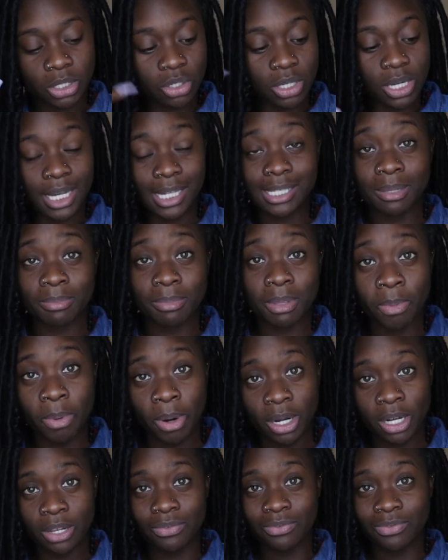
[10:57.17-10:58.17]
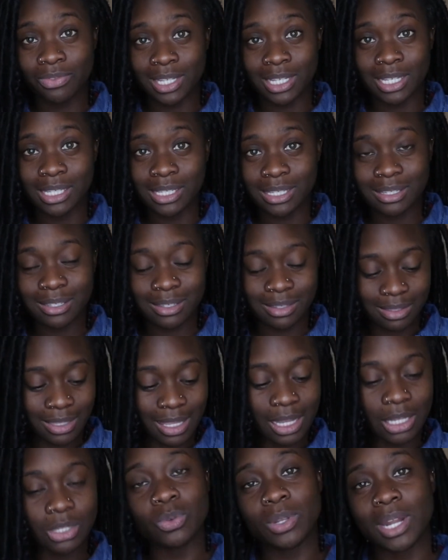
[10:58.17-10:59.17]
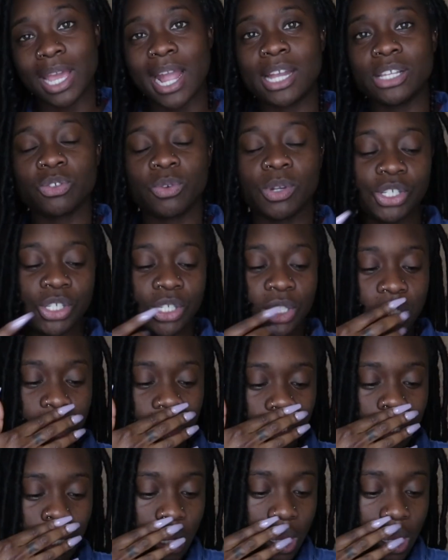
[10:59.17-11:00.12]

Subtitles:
so you guys can be part of these things when I ask questions.